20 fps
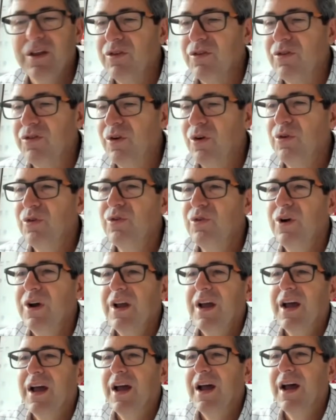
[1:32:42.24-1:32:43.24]
So
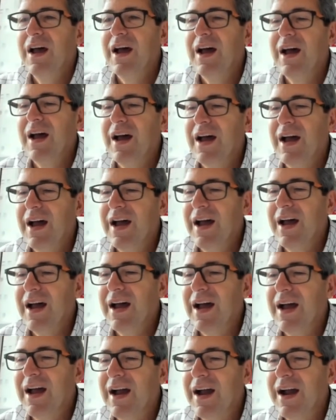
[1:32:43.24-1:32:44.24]

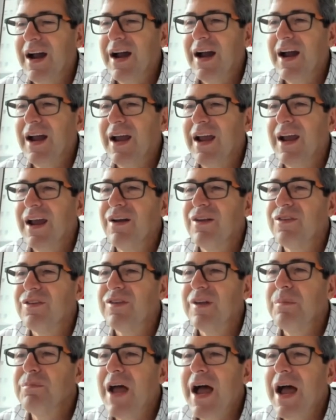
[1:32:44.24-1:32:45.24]
uh,
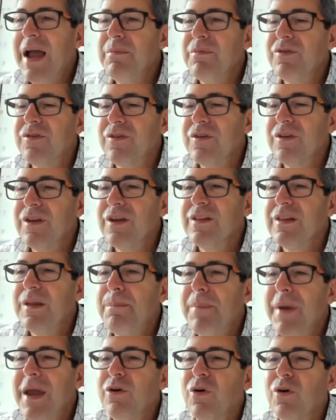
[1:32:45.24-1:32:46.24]
sometimes,
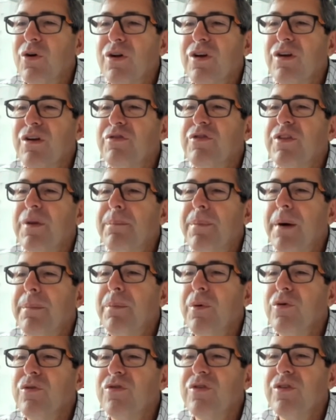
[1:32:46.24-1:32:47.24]
depending on if the
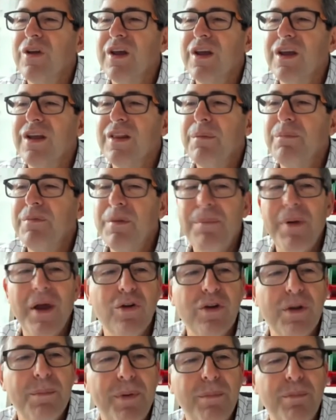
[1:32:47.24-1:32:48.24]
purpose,
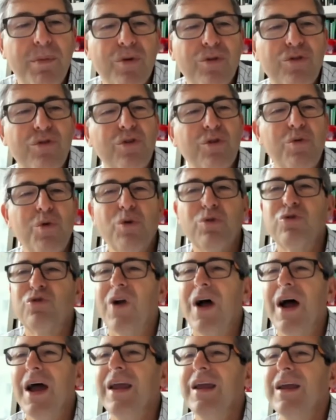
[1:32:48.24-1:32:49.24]
depending on the purpose, you will
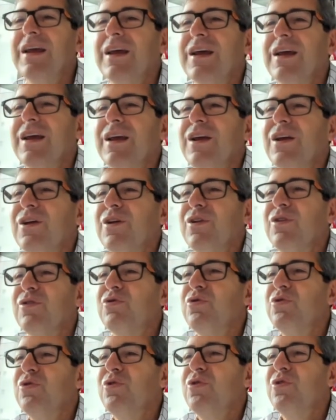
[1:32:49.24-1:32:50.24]
try
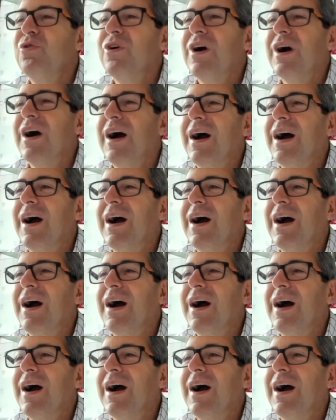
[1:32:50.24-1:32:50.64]
to